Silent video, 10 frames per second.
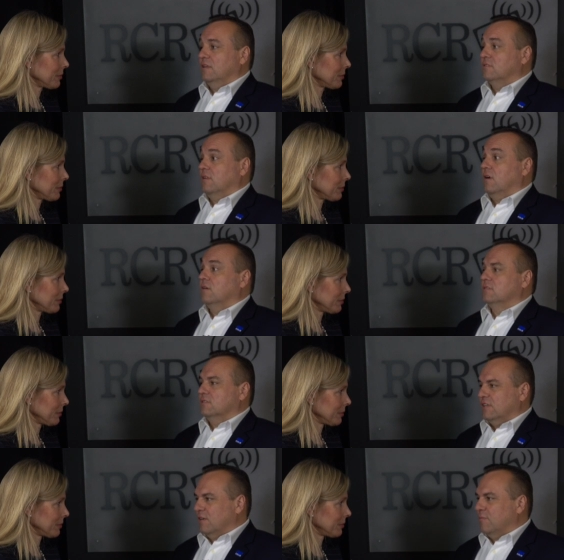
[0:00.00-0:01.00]
Speaker 1: it is the
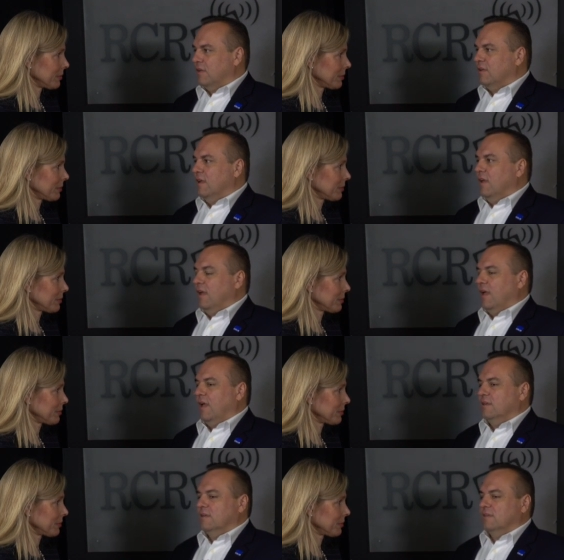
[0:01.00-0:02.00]
largest segment,
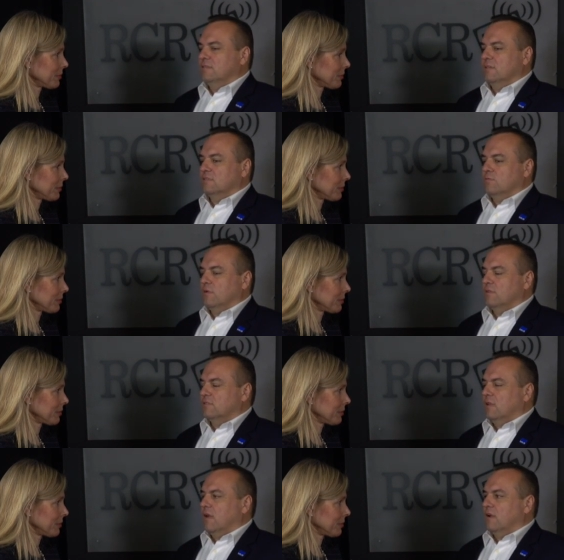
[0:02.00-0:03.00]
and it's, it's where
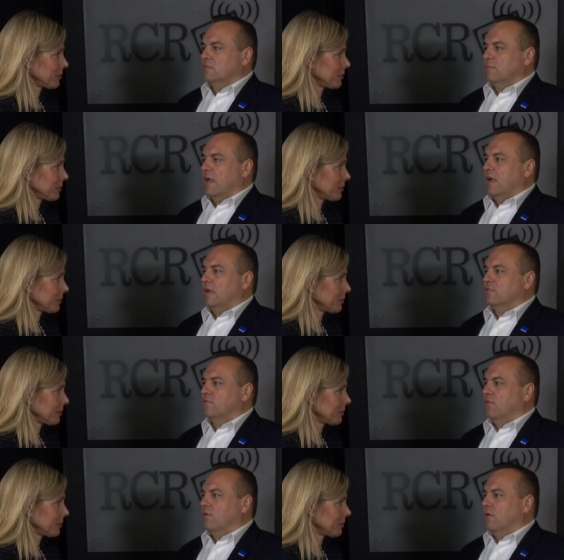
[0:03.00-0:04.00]
there's a lot of demand
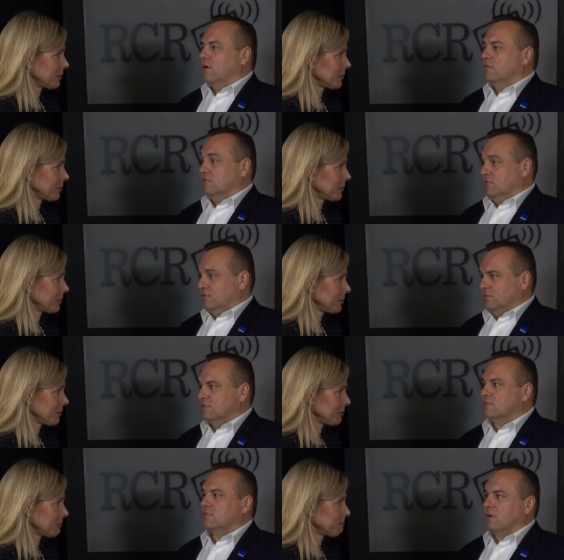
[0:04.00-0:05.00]
for
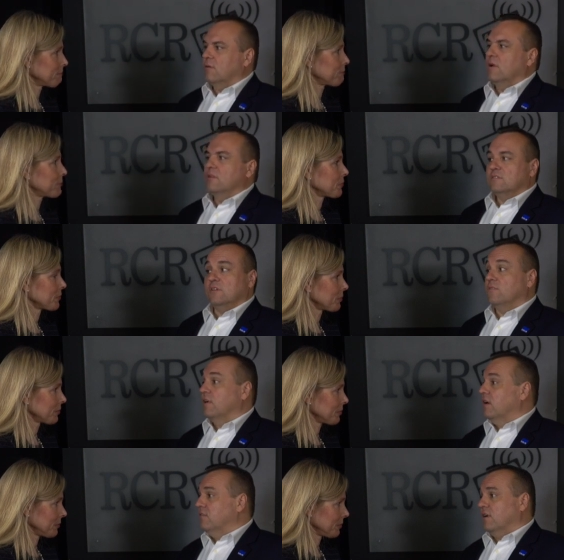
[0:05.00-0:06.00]
solutions. So, still
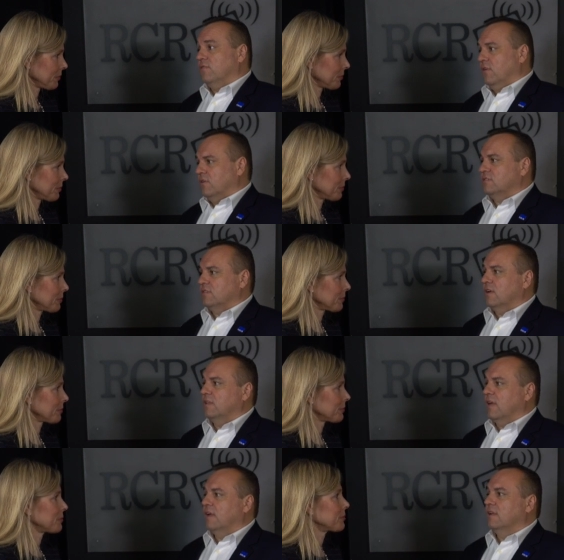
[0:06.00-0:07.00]
very, very focused
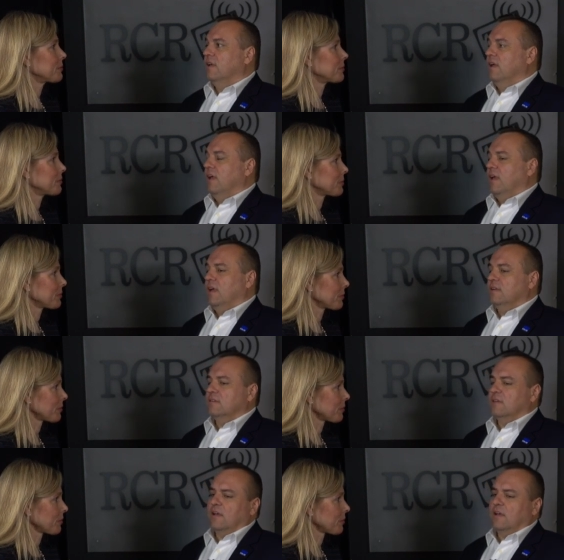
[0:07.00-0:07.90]
on that. And,